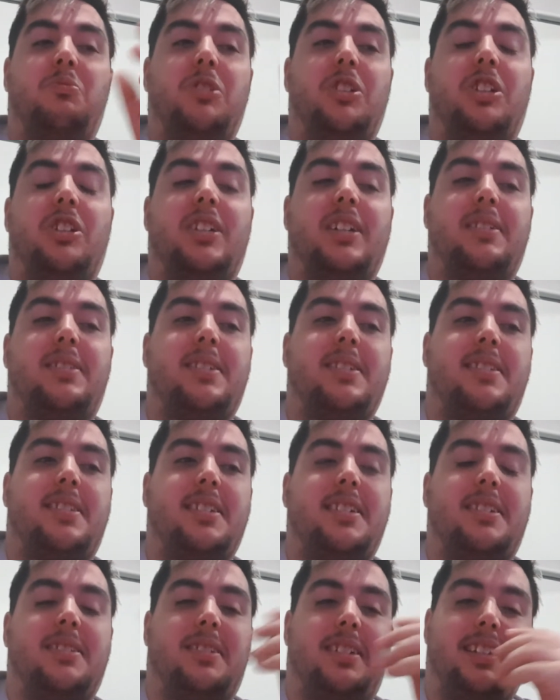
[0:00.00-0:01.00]
you get to
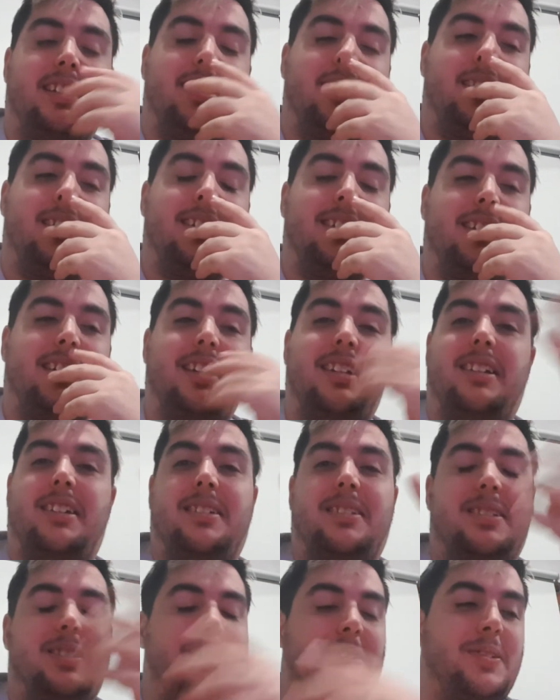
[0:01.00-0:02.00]
see like
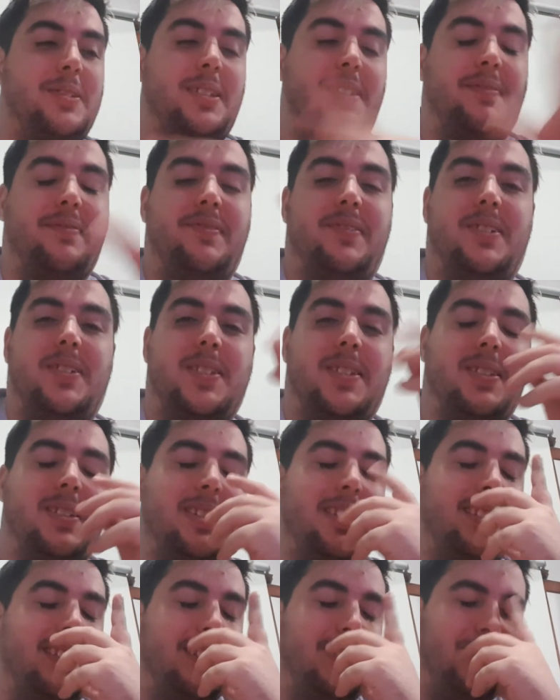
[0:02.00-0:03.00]
King using
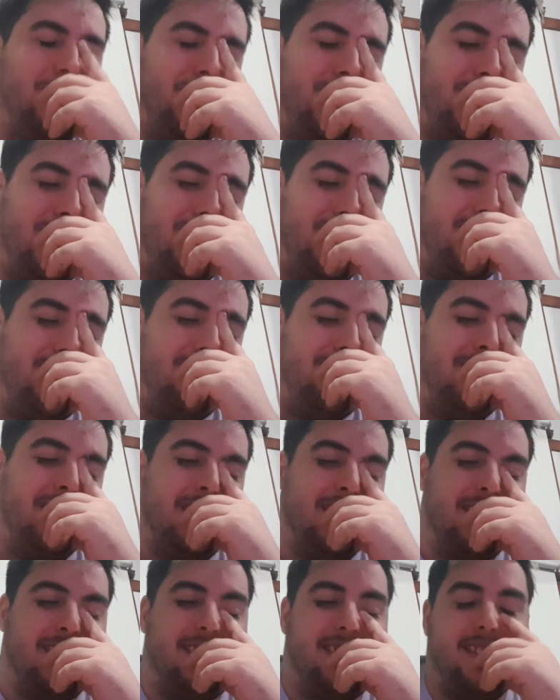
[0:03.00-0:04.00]
fossilization on one
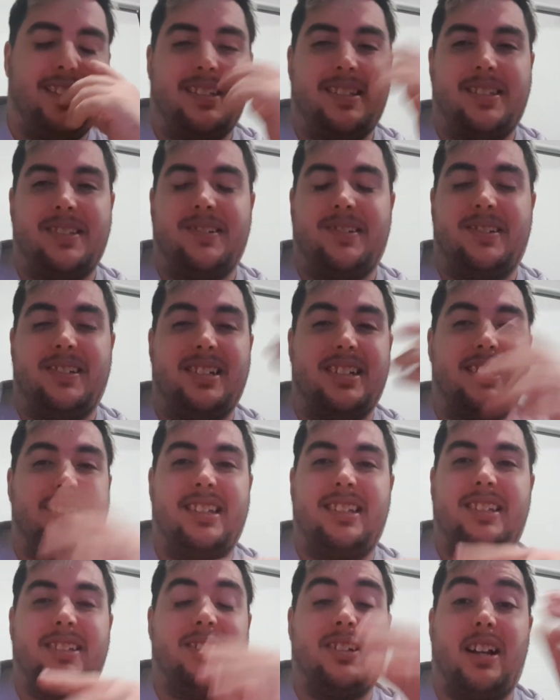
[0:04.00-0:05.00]
of the 6 knights,
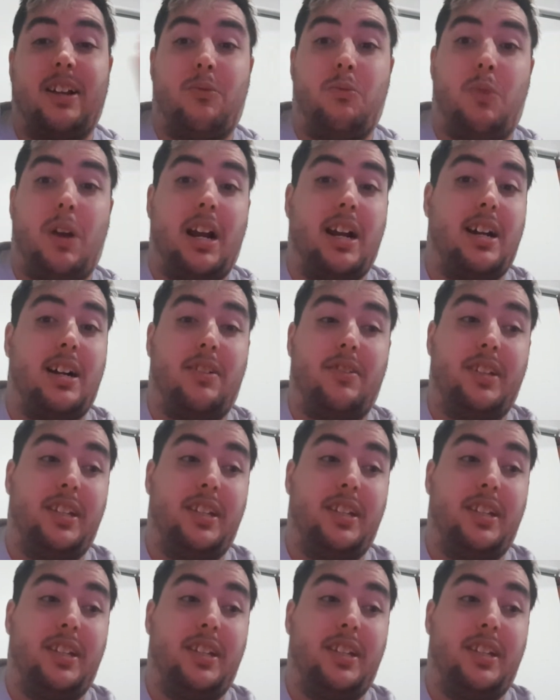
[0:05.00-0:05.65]
and you're like, wow,